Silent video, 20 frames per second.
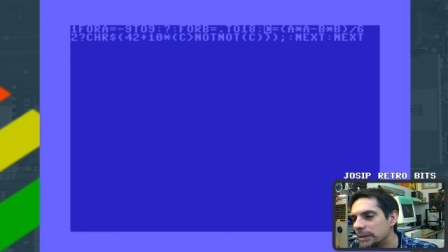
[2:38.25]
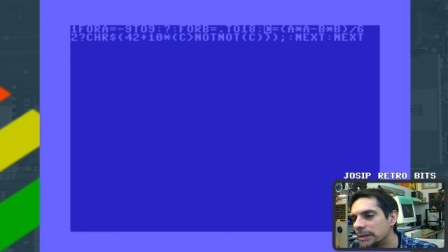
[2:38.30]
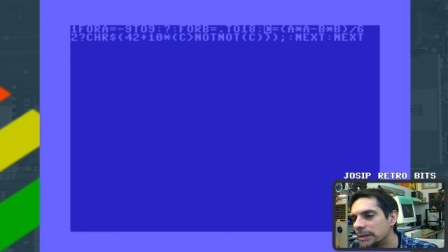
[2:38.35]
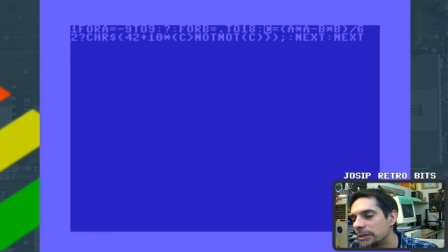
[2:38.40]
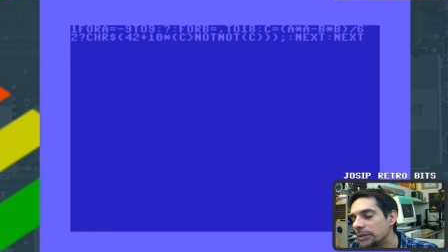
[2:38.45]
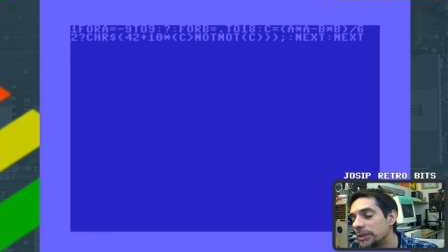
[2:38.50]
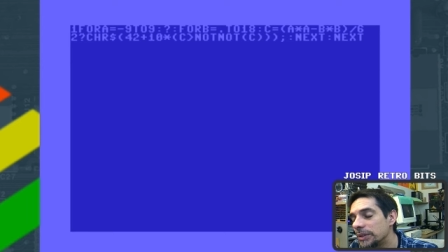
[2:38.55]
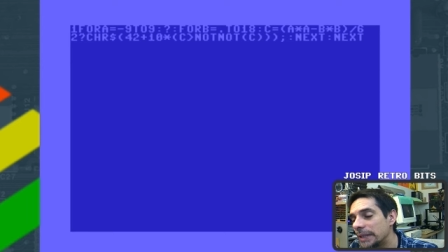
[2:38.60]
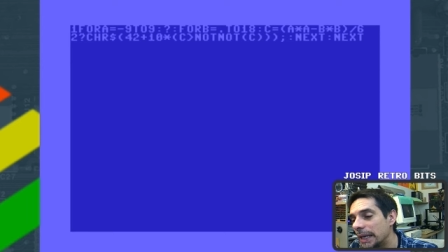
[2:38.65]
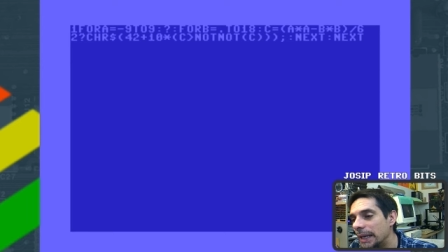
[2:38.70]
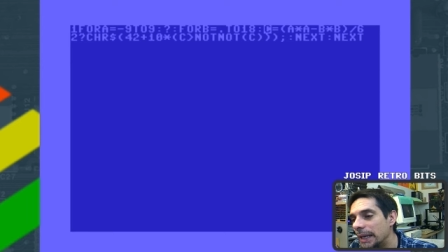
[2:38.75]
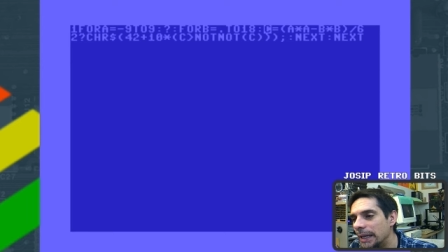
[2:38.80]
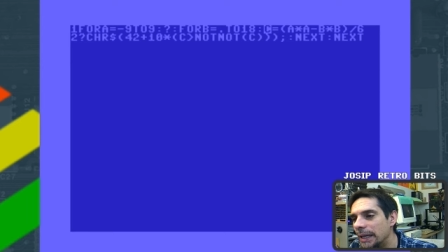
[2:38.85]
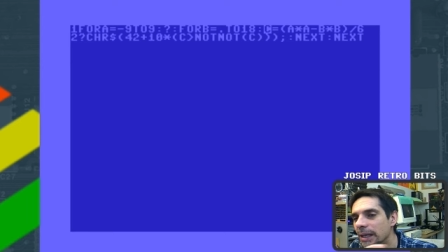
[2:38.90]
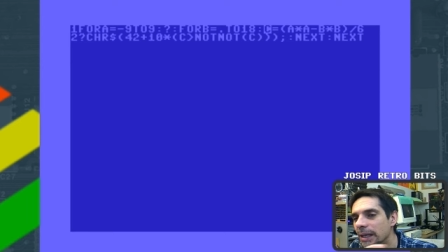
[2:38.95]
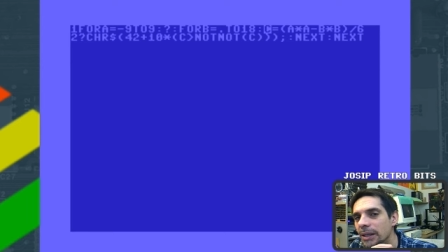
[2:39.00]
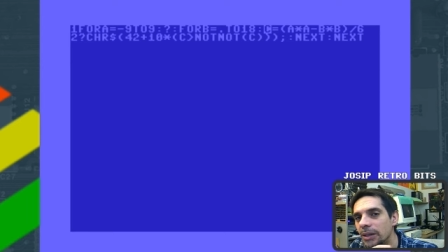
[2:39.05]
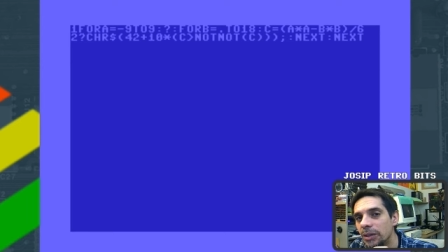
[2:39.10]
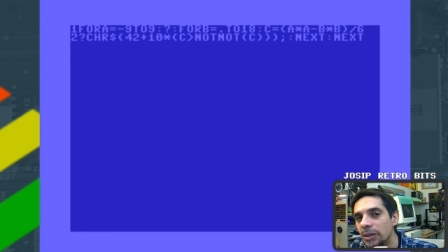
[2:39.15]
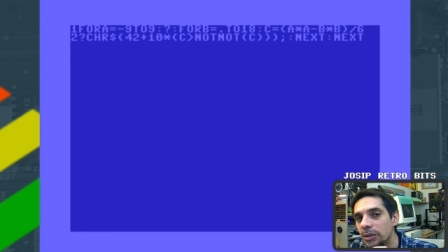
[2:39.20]
to say,
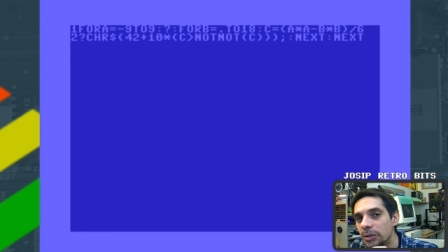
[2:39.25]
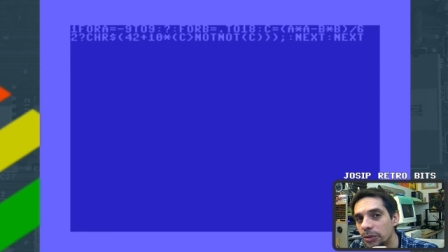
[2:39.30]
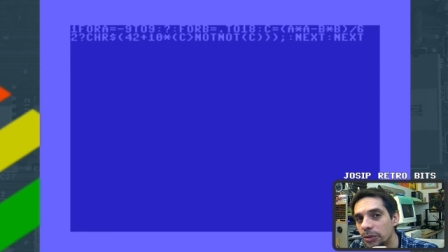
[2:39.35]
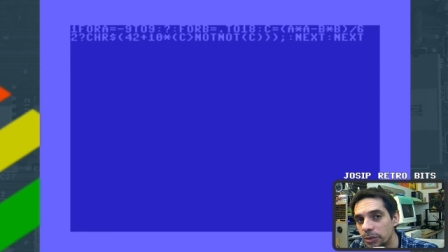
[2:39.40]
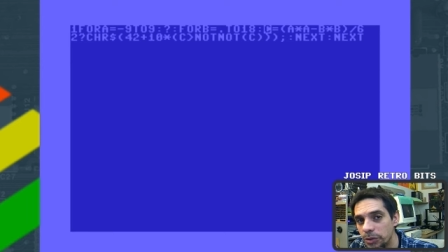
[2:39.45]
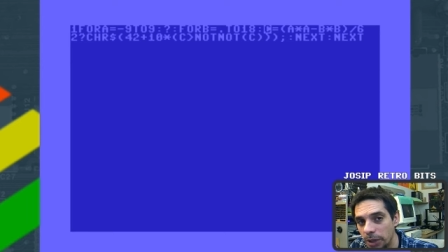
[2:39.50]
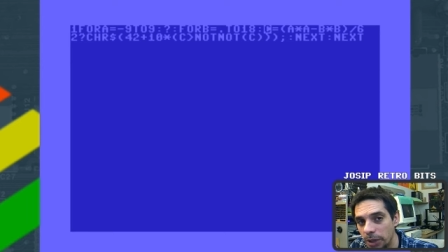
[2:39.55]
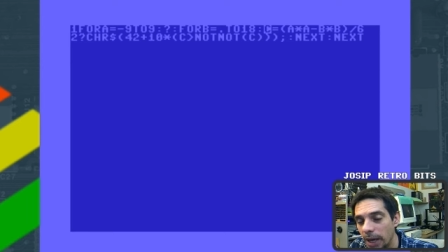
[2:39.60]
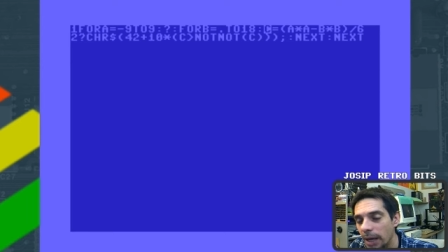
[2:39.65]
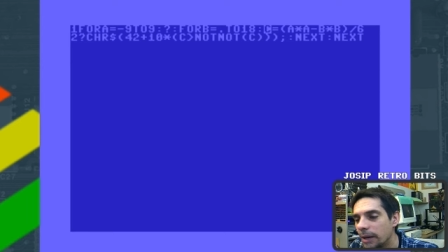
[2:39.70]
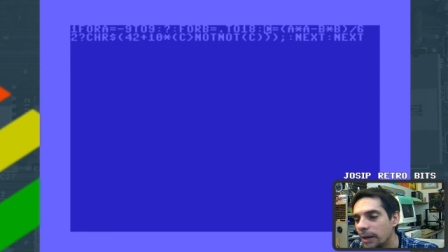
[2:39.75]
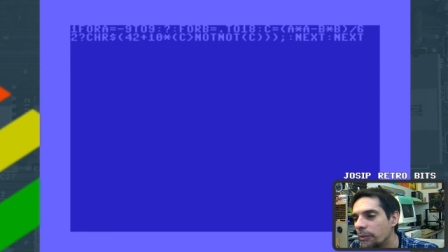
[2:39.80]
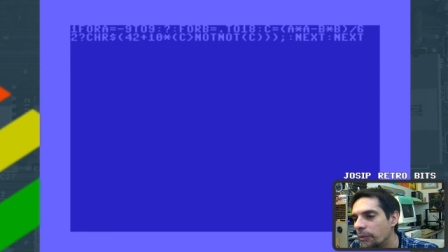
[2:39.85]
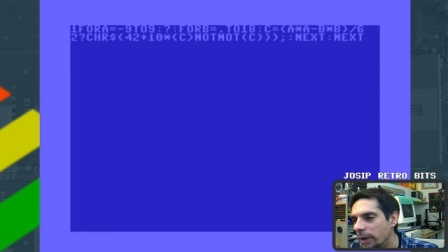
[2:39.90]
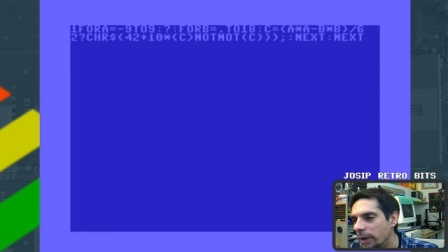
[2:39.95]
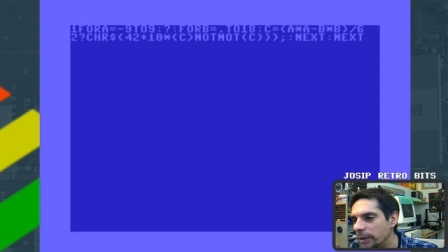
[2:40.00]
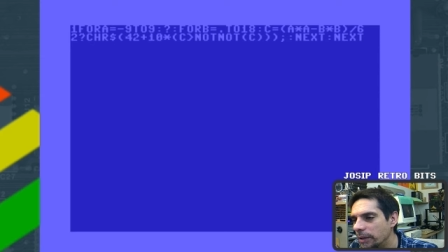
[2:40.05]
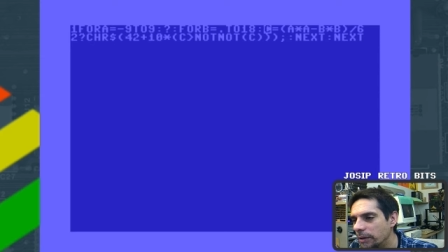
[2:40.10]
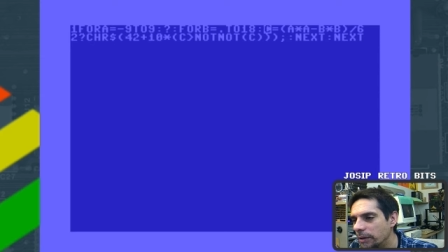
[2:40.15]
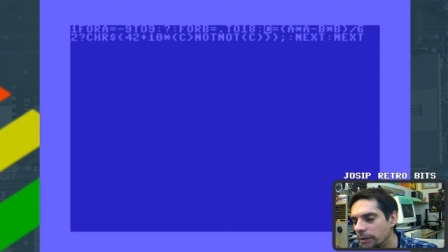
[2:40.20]
to check
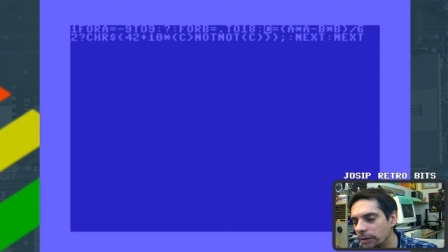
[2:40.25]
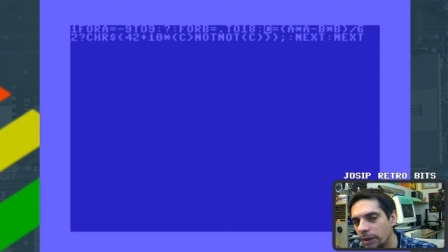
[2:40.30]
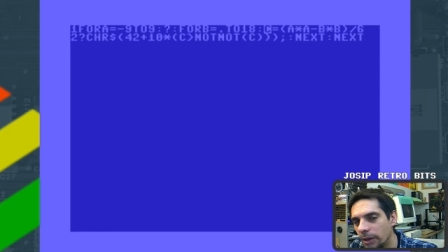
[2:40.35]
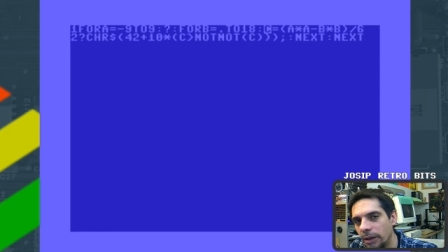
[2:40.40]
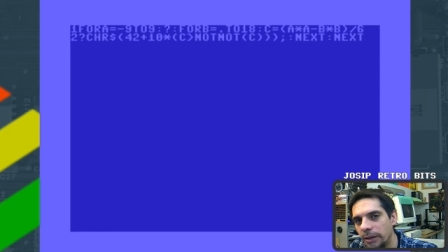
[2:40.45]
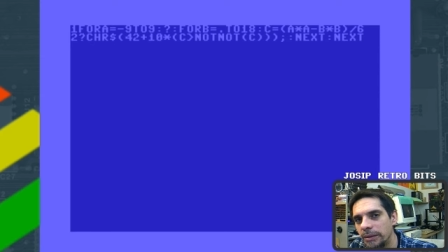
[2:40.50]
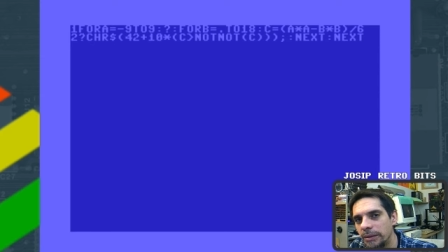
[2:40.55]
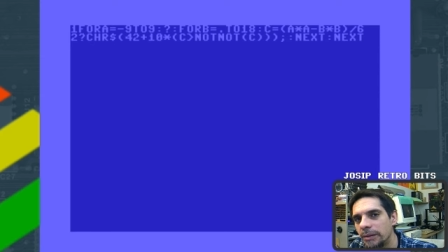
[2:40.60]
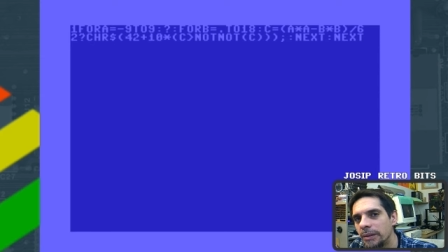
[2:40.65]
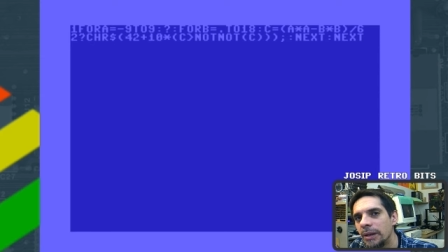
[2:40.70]
whether or not